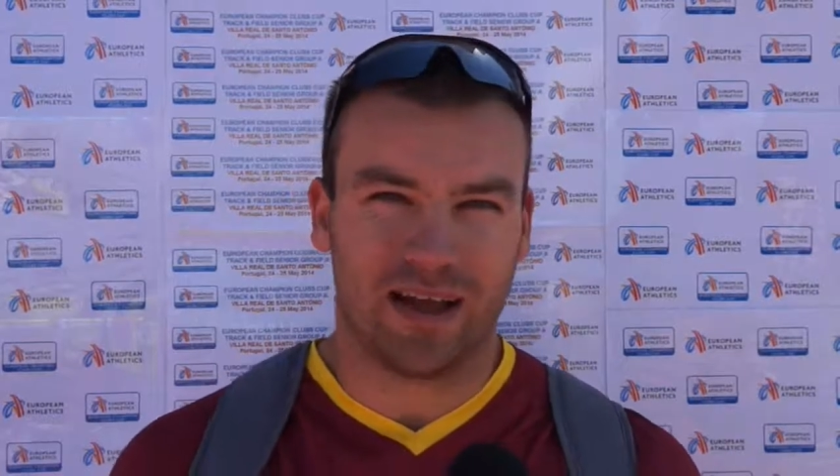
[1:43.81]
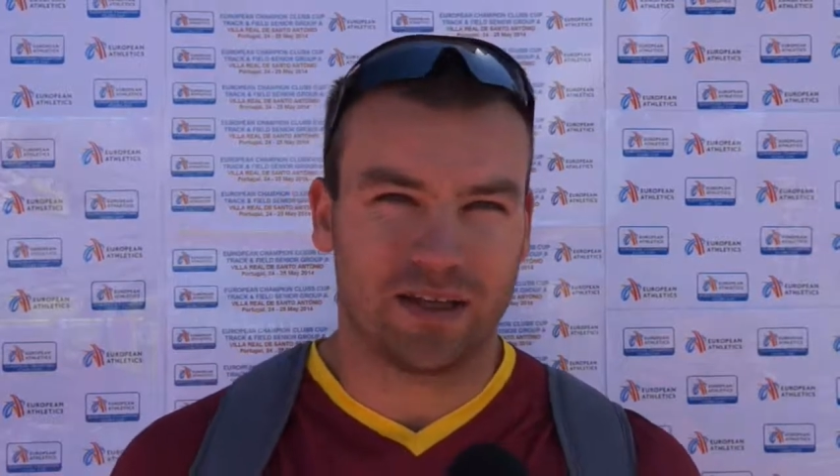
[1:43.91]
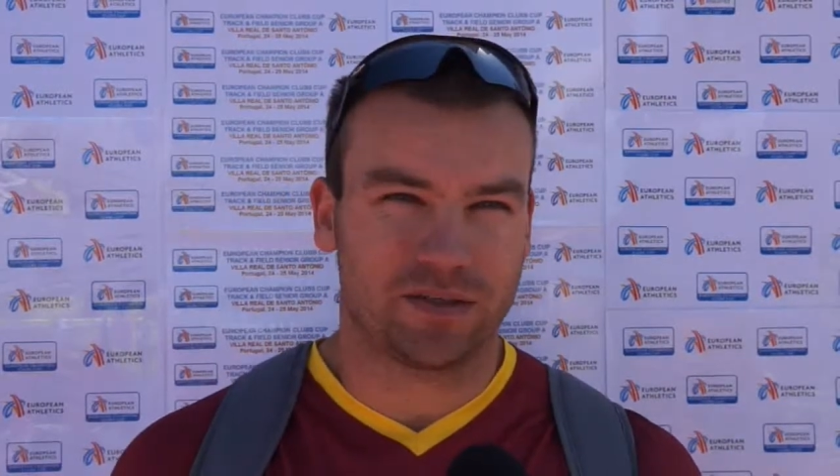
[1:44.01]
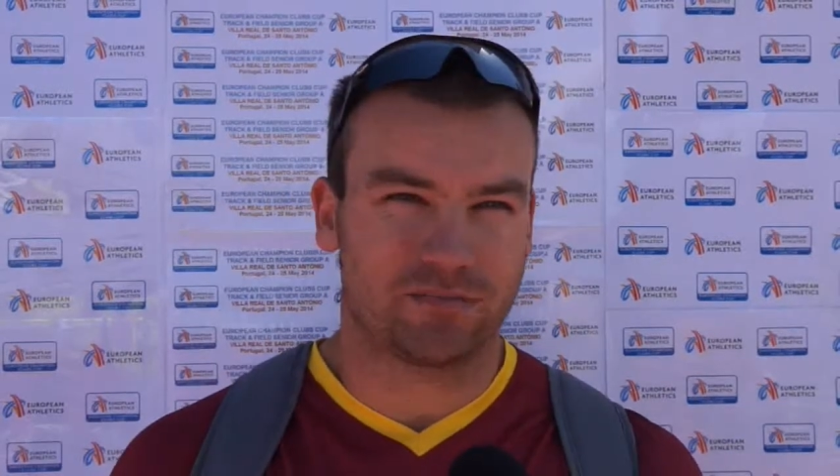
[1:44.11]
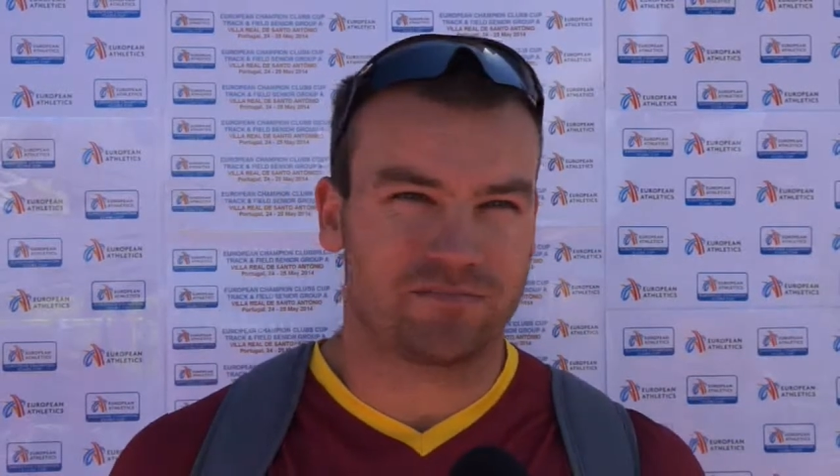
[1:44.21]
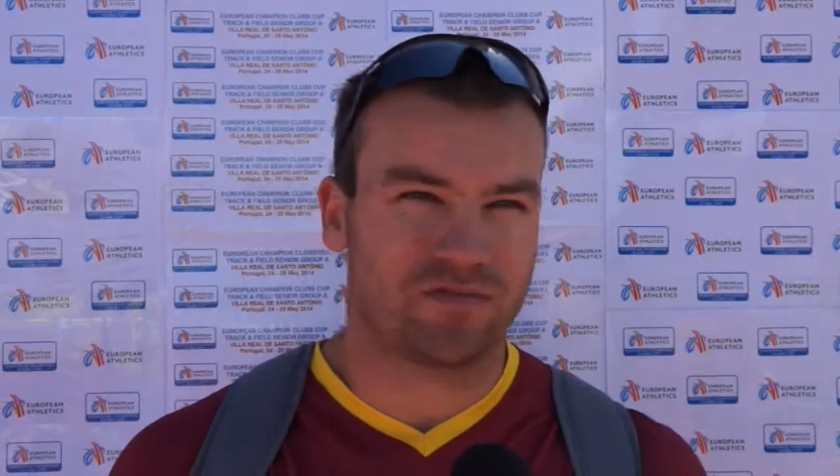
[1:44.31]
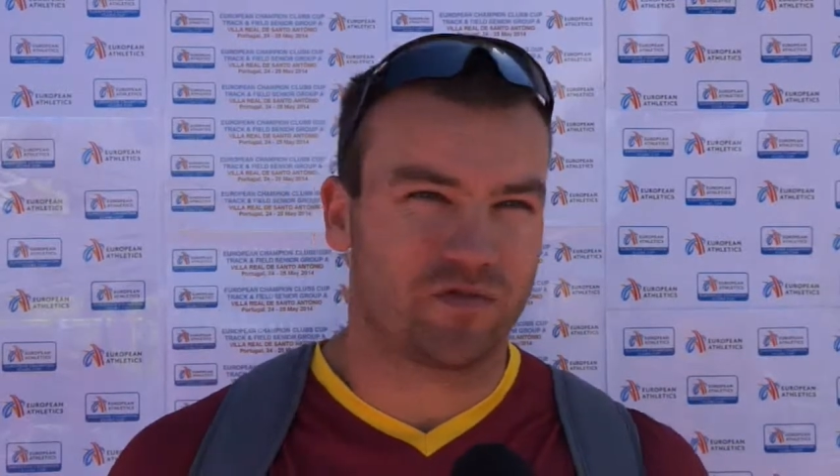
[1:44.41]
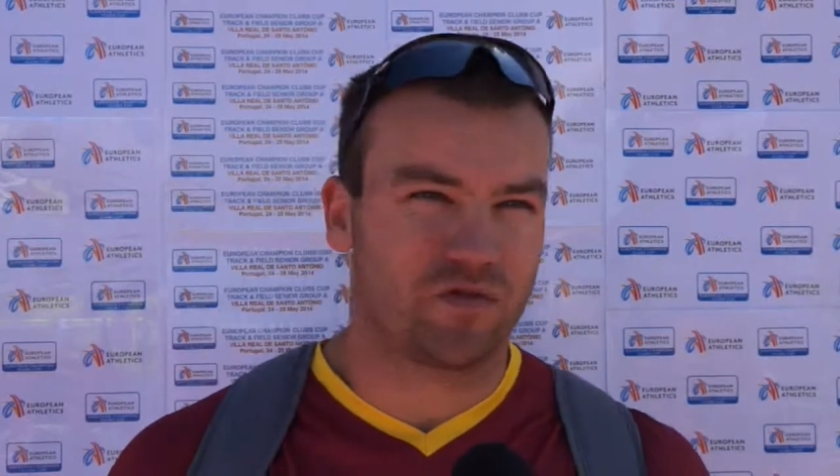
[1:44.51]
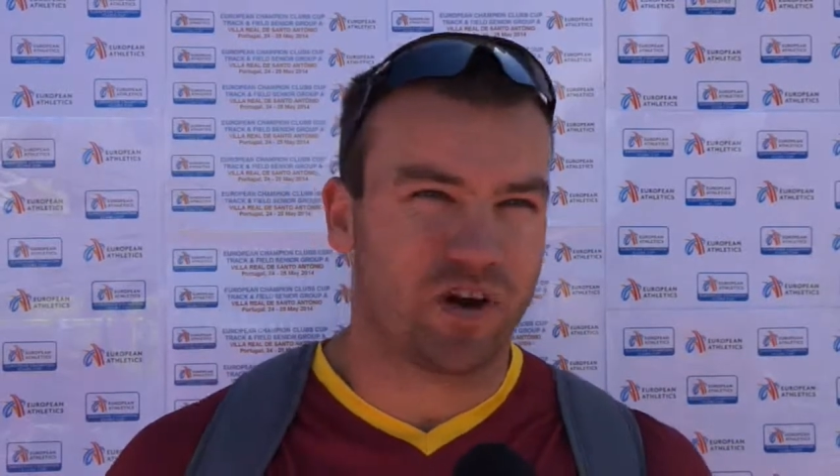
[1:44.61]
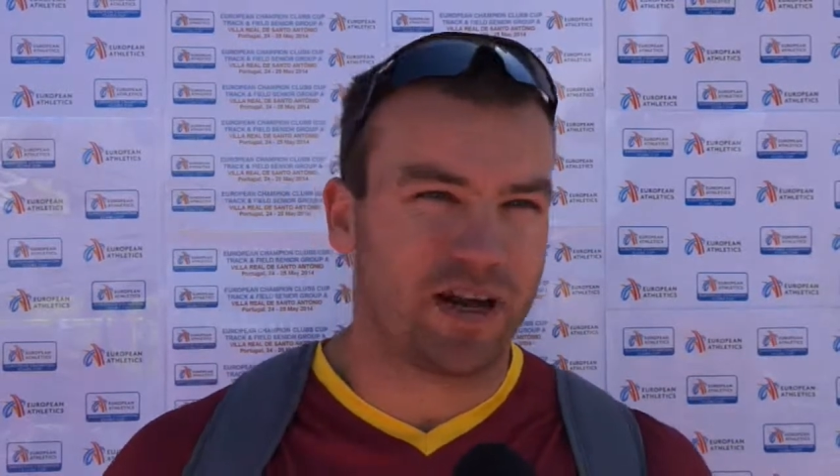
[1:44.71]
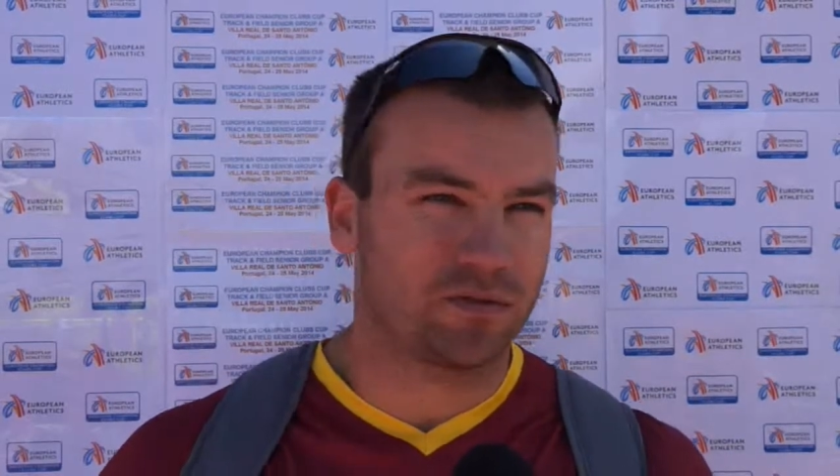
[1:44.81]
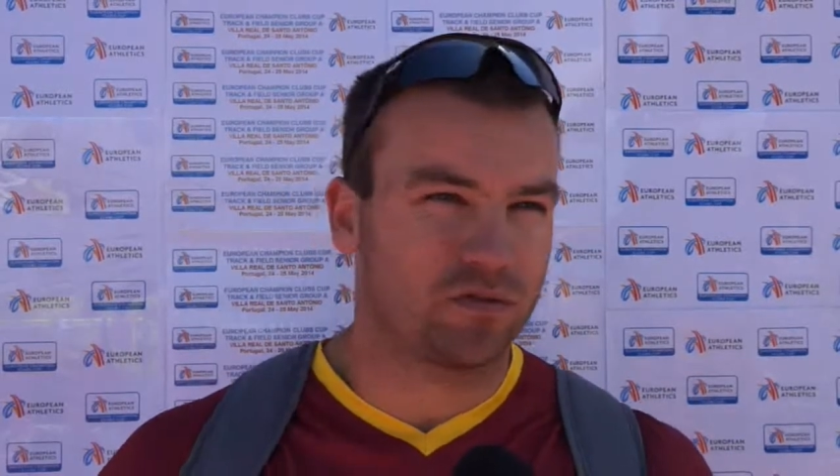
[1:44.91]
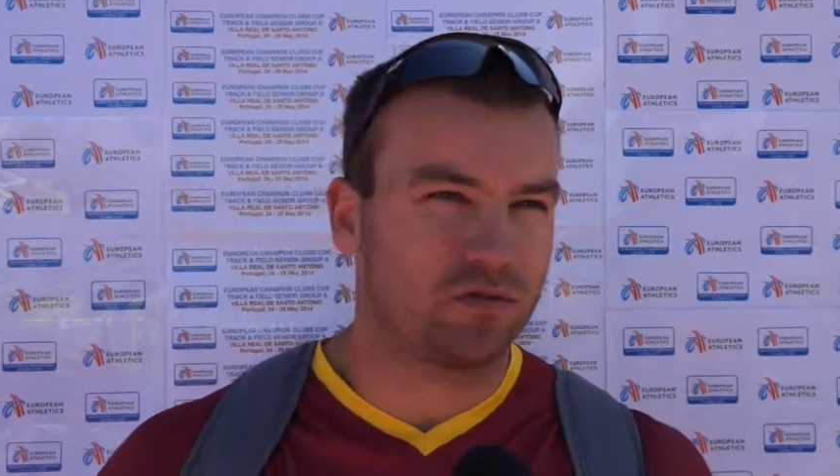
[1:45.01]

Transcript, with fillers: I trying